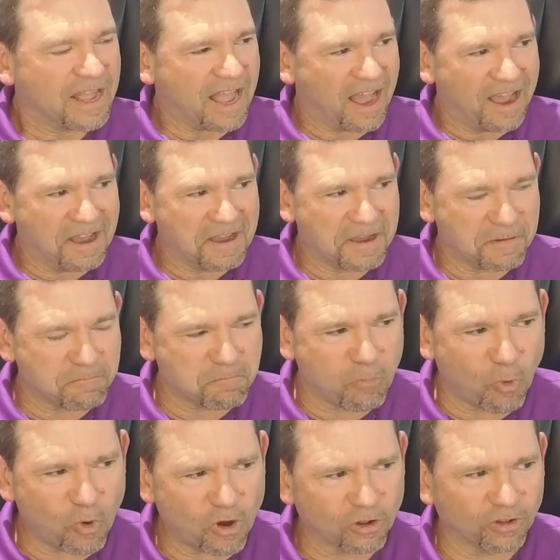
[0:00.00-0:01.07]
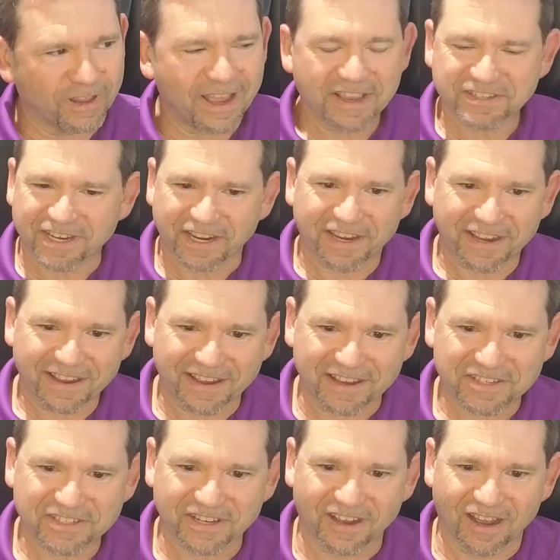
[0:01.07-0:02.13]
More or less, I
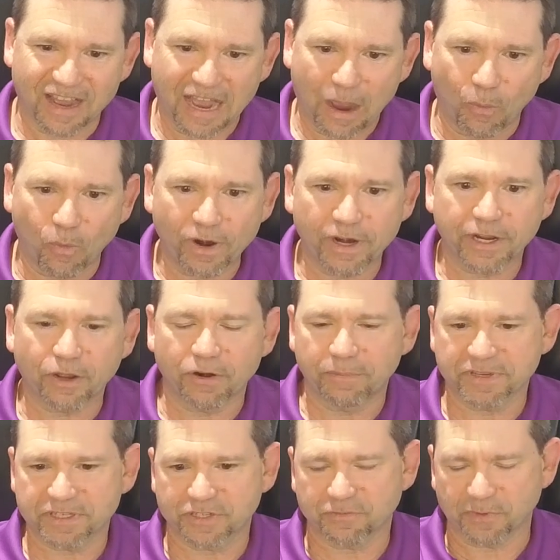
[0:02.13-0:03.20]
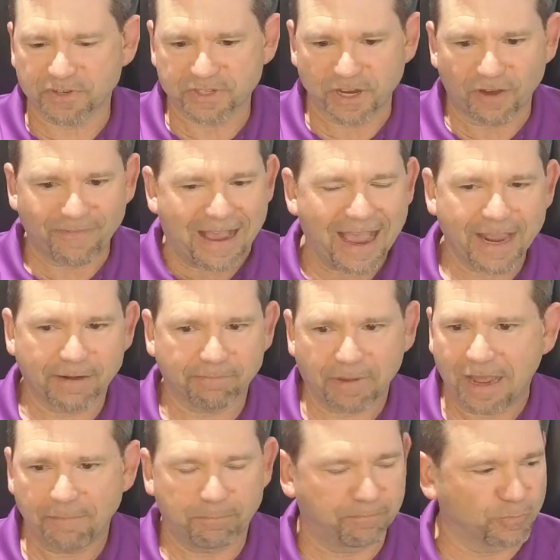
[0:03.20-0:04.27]
guess. I wanted to go into business for myself.
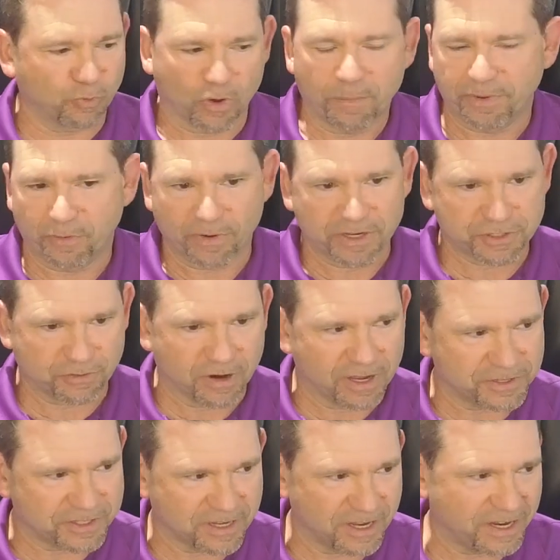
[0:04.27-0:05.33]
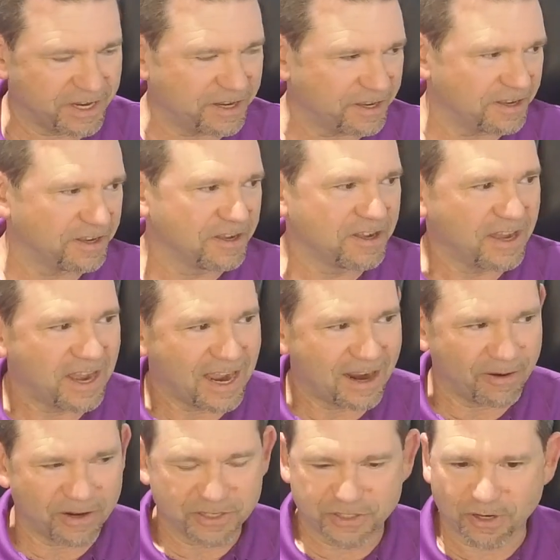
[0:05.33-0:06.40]
I grew up in restaurants. I
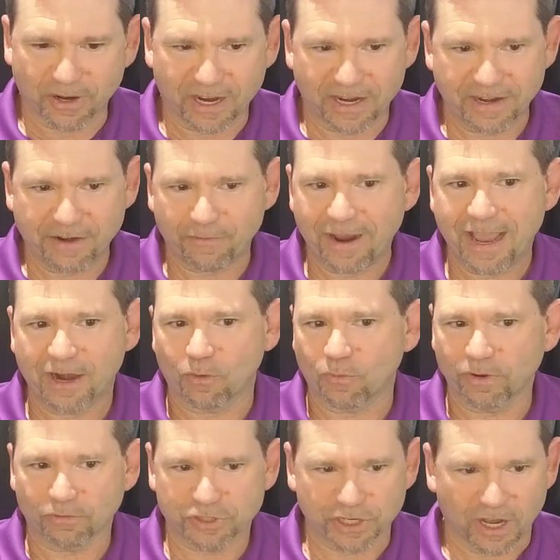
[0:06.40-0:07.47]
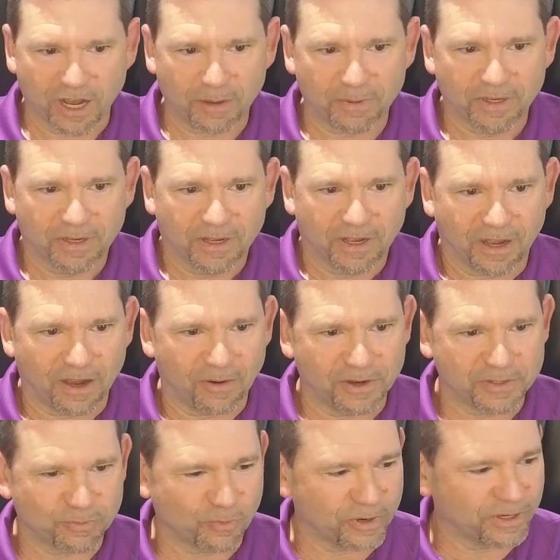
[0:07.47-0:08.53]
always joke I never had a real job. I
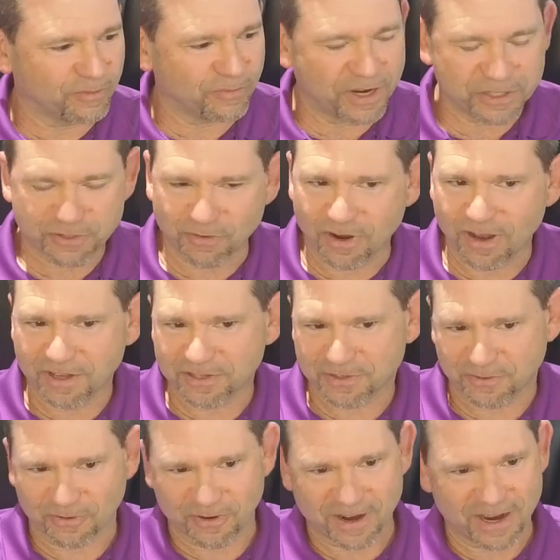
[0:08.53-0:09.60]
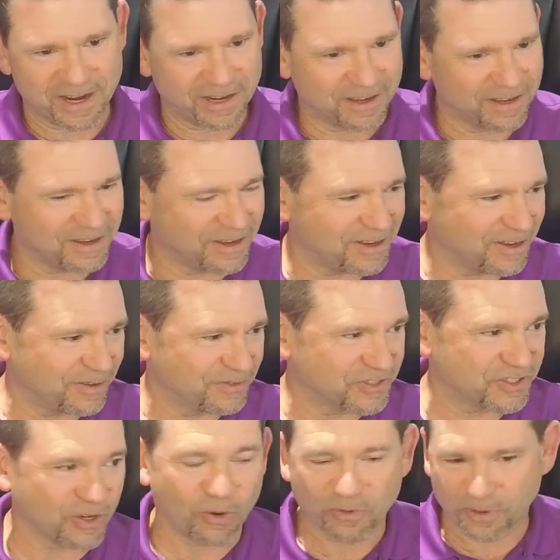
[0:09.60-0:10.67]
always worked in restaurants, or I
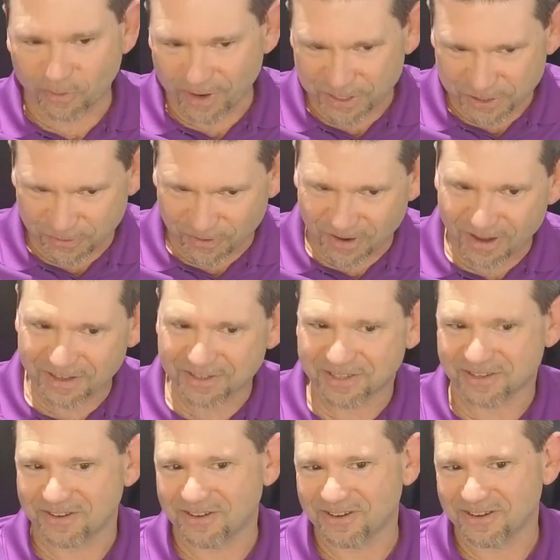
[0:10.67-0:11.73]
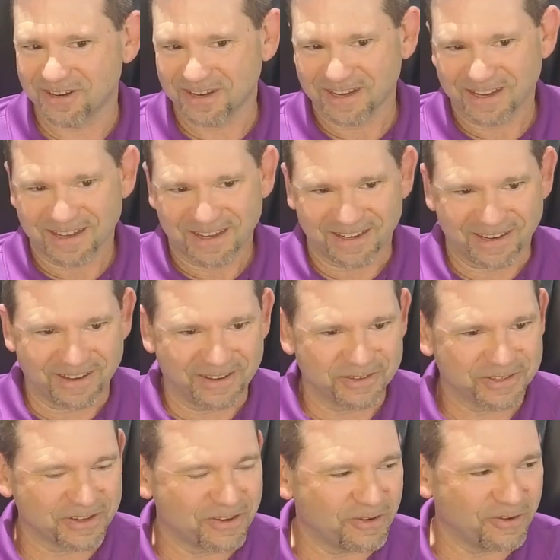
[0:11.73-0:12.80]
sold to restaurants, or
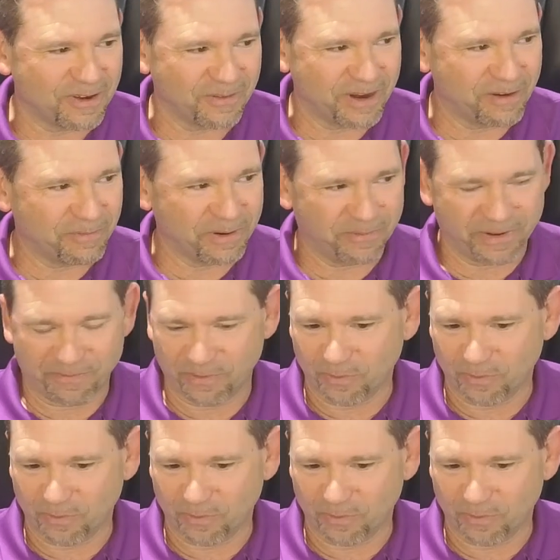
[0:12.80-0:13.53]
So if it